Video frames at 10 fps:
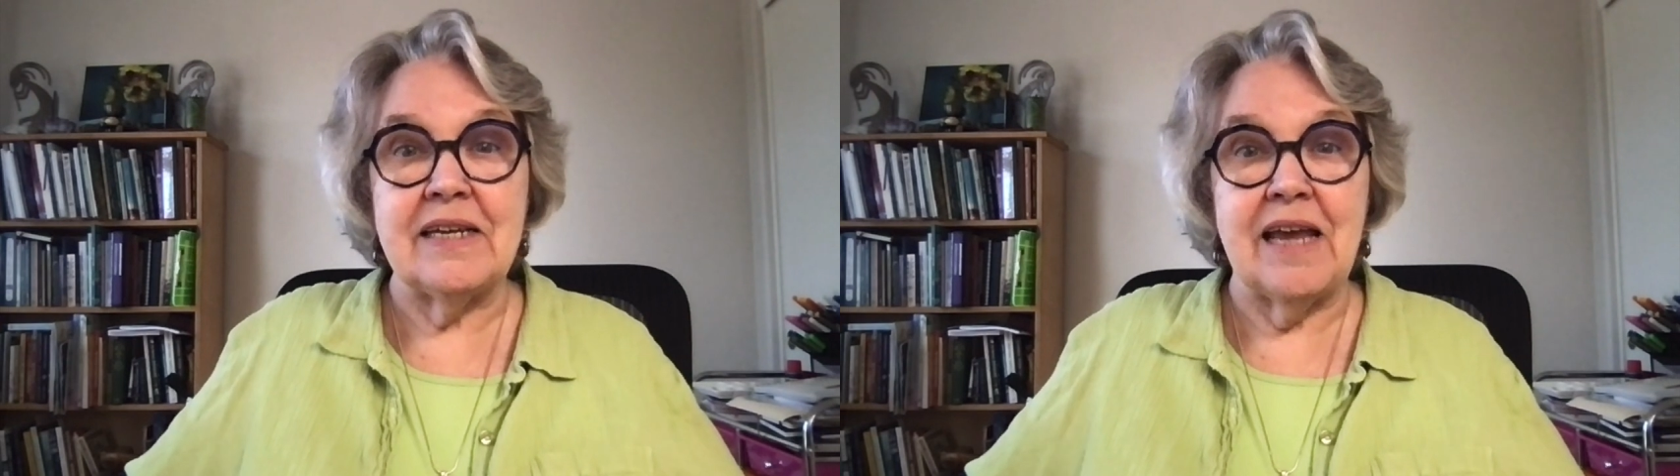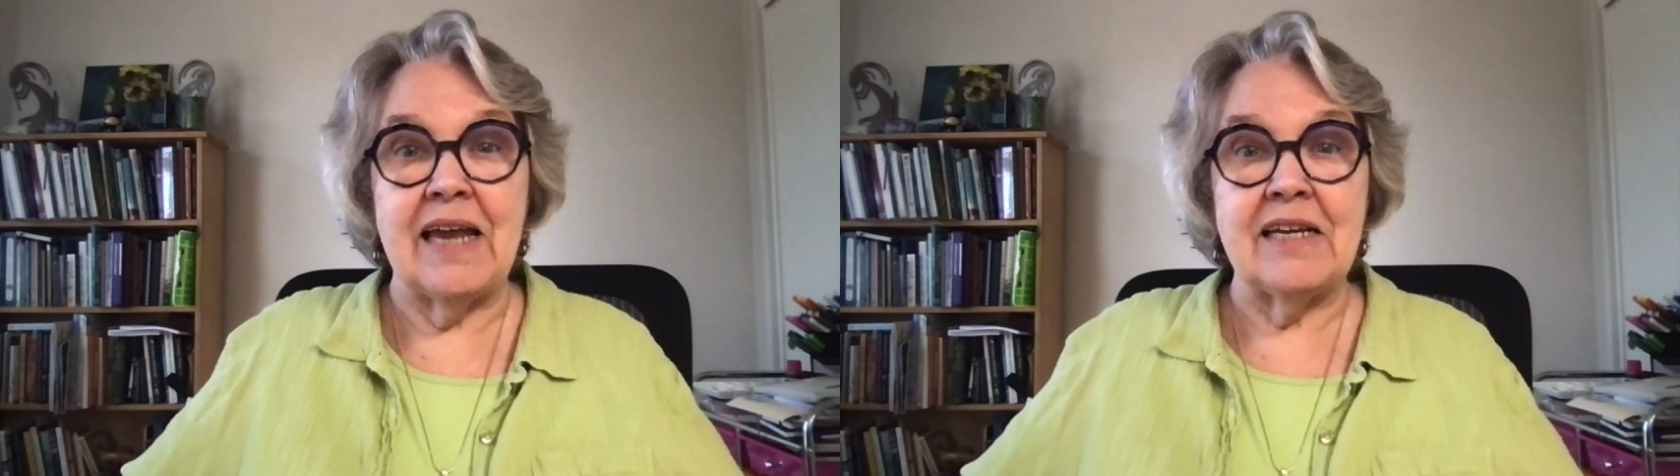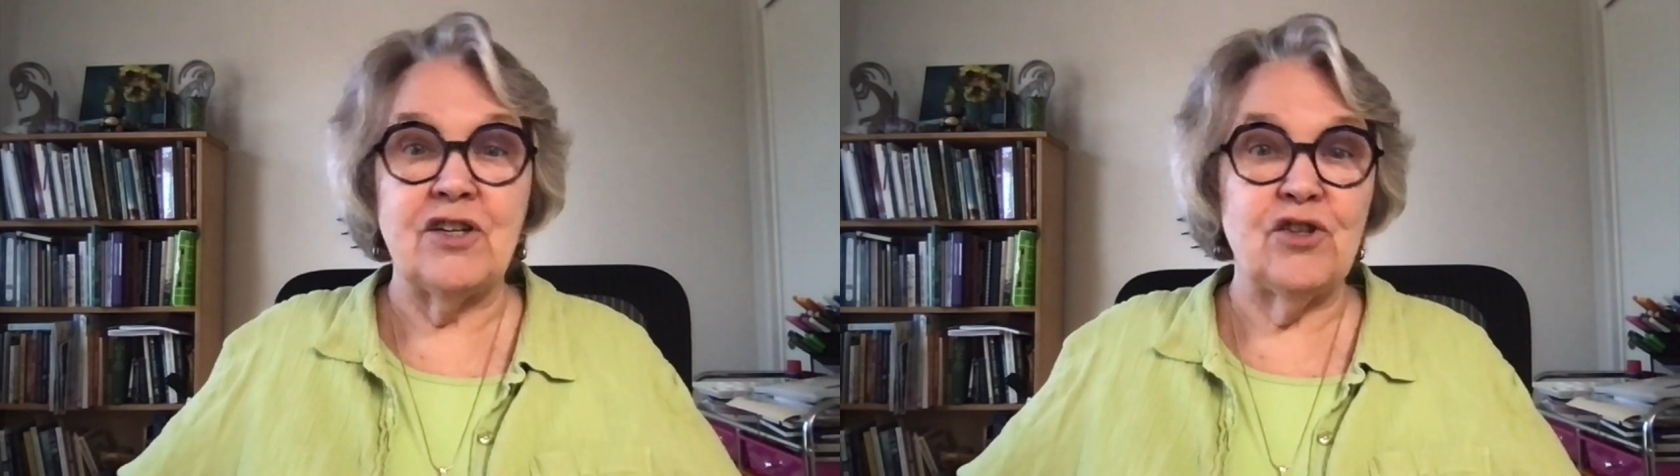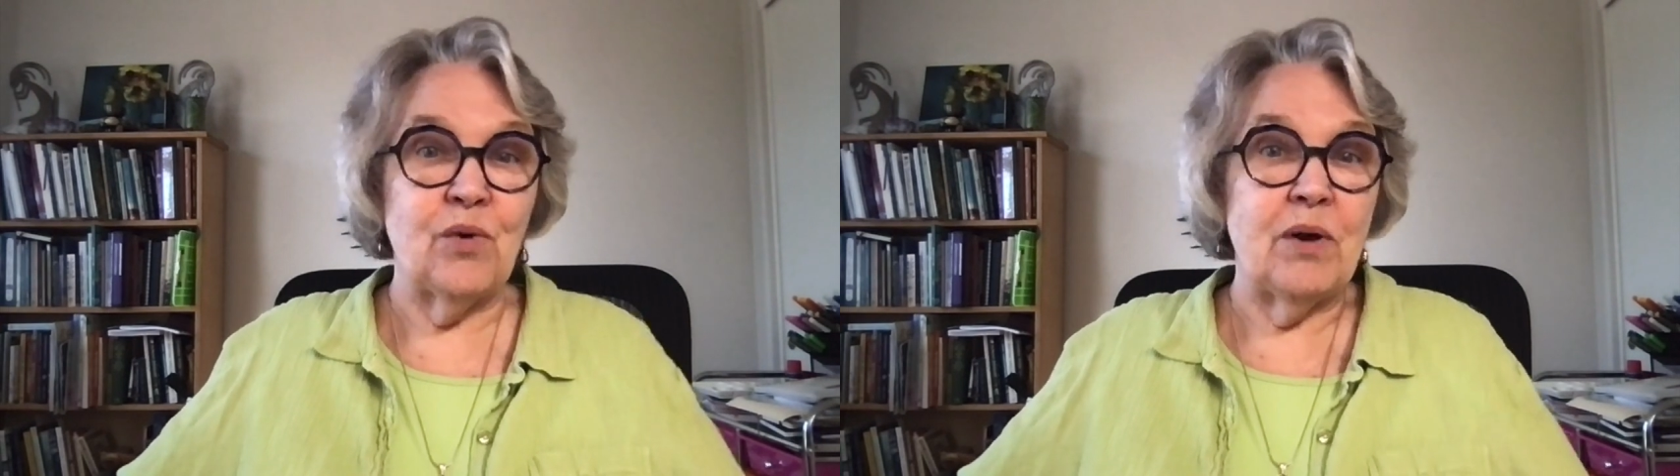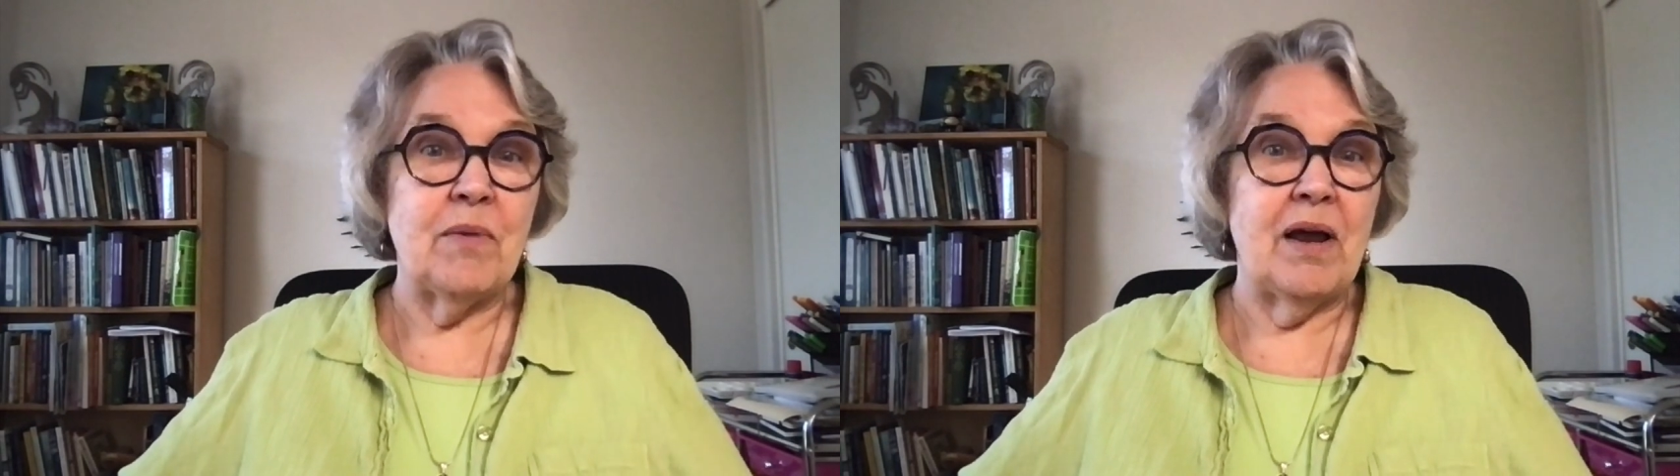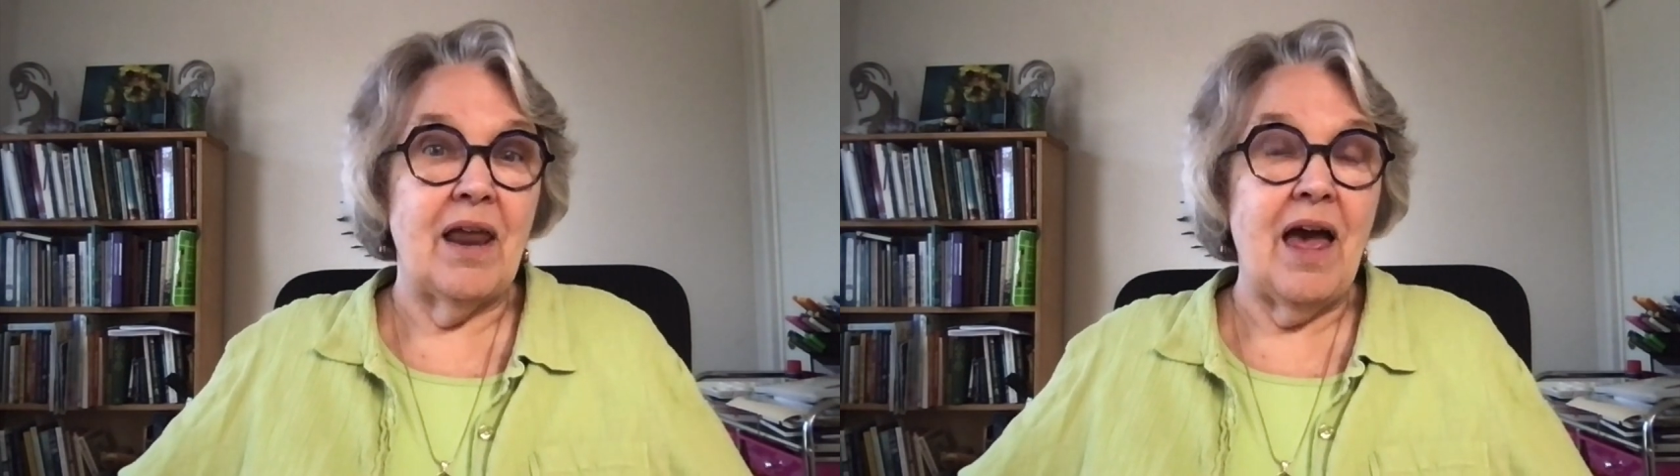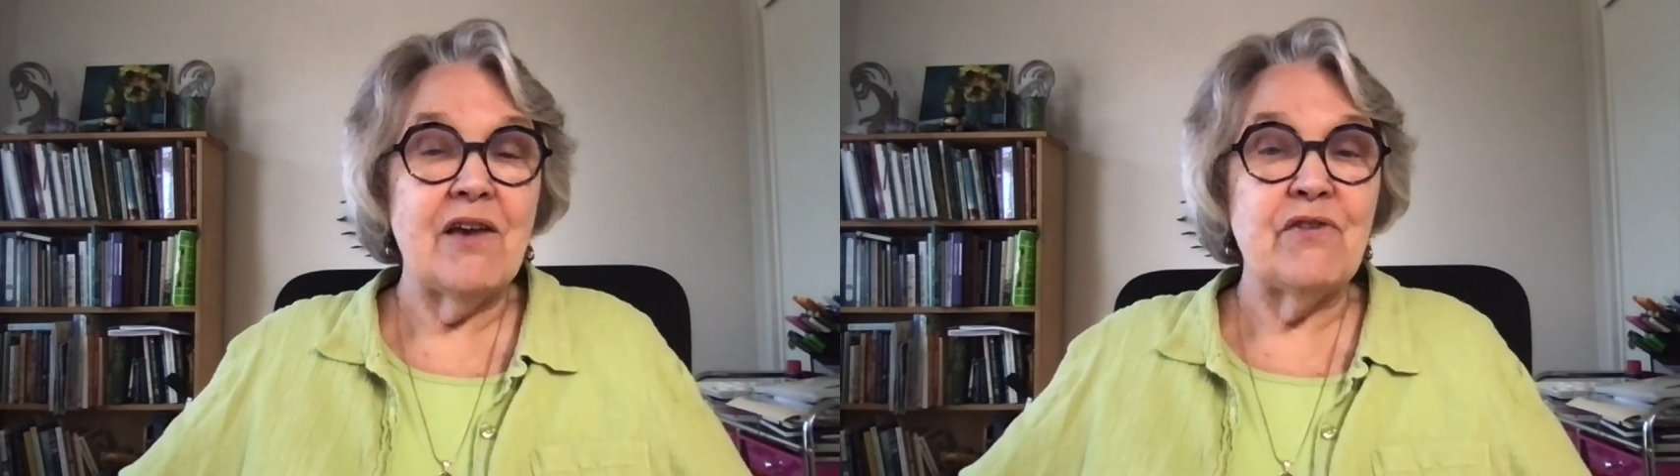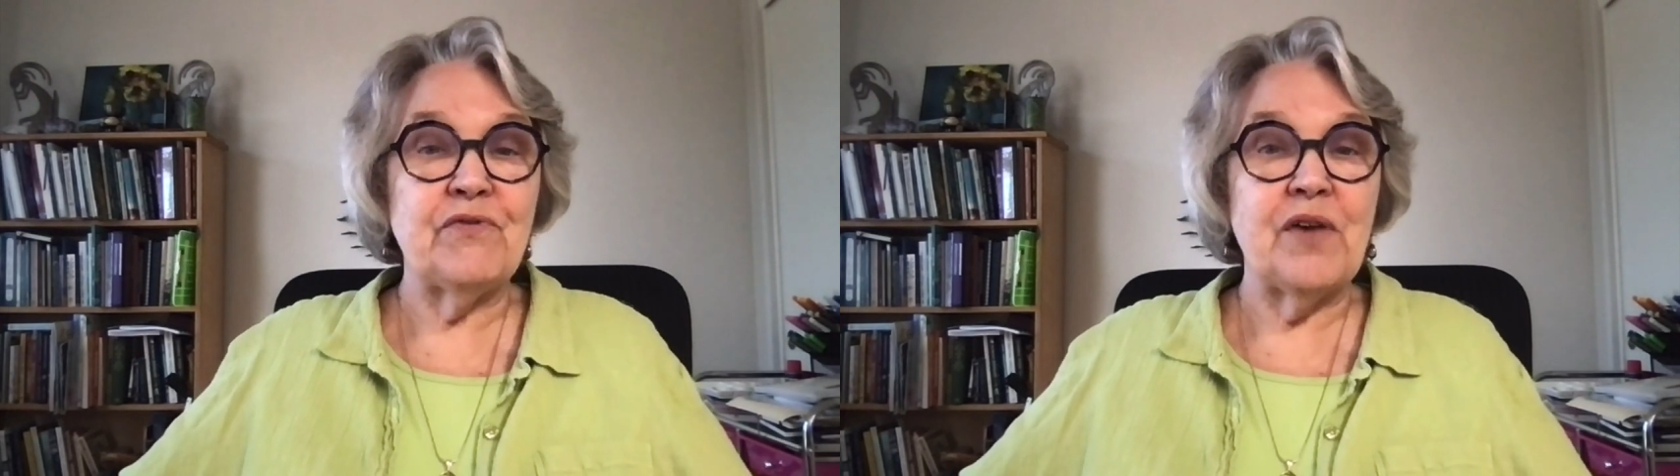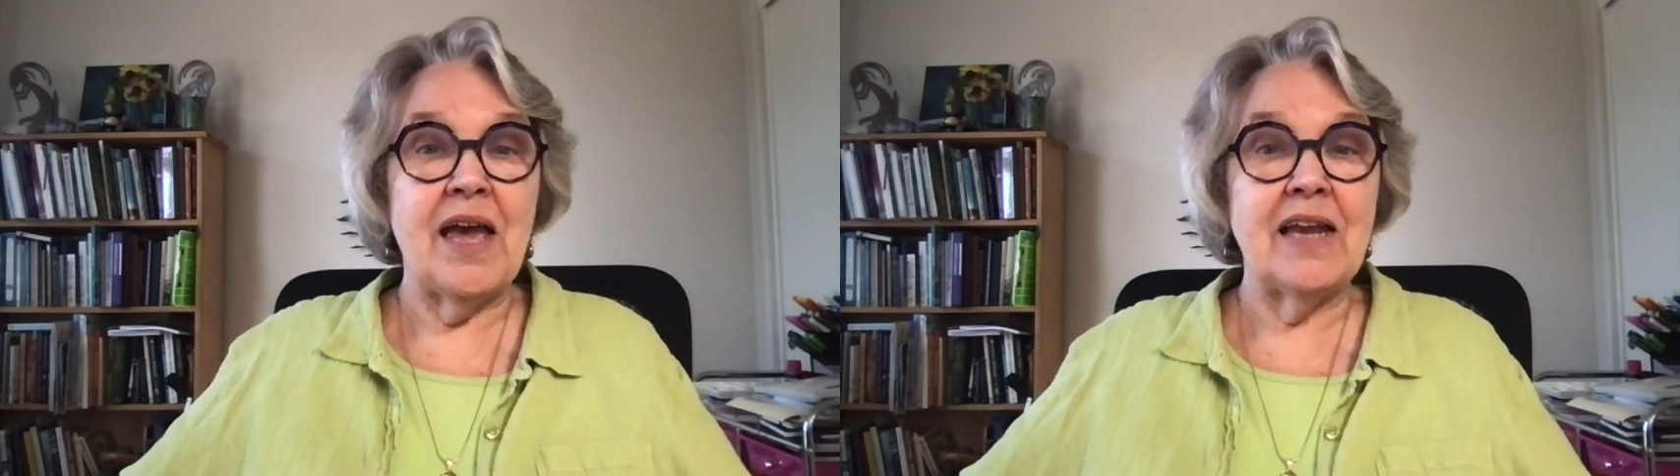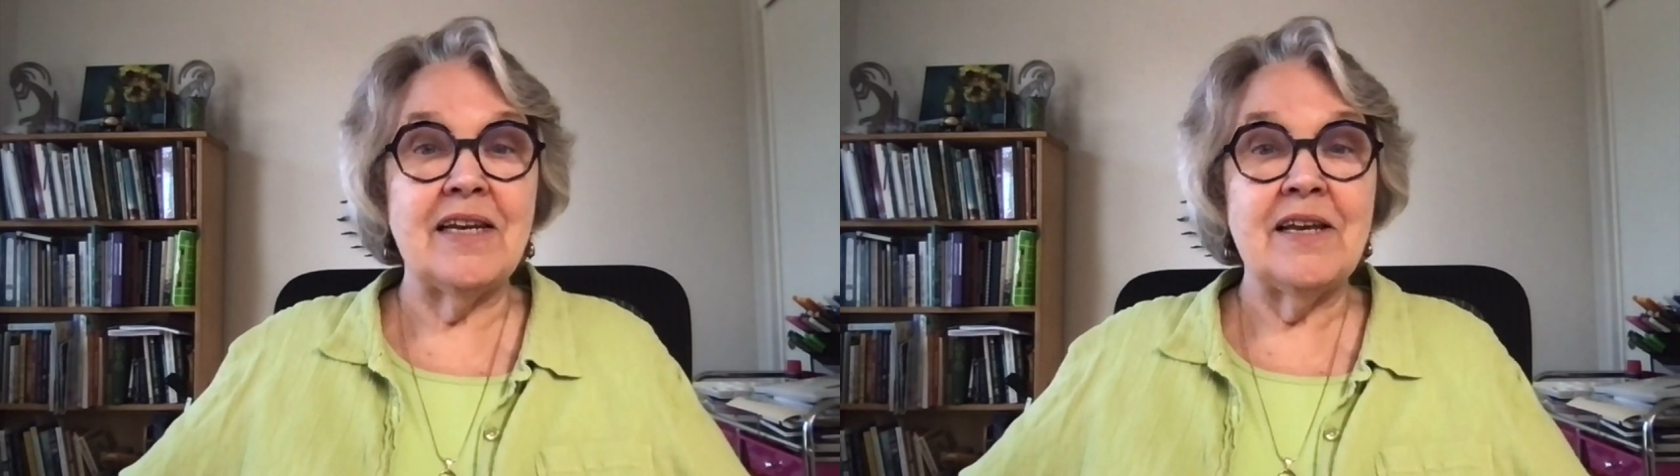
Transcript: and enjoying my life. And